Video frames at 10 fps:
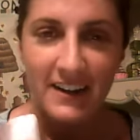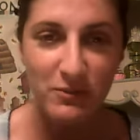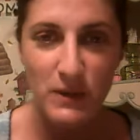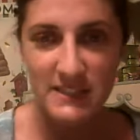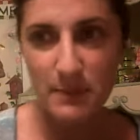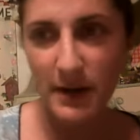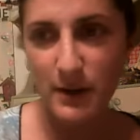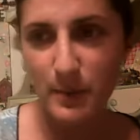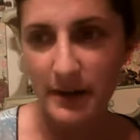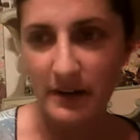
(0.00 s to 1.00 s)
was the
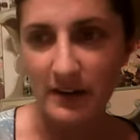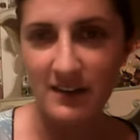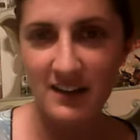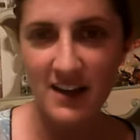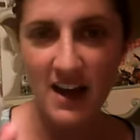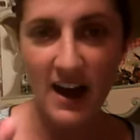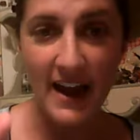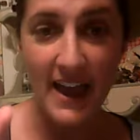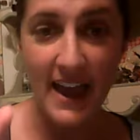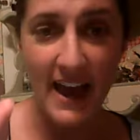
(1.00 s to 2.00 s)
butterbeer. I
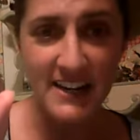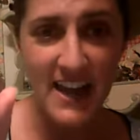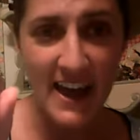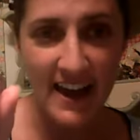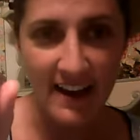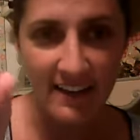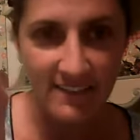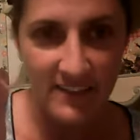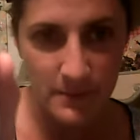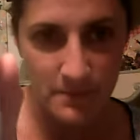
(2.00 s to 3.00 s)
had to have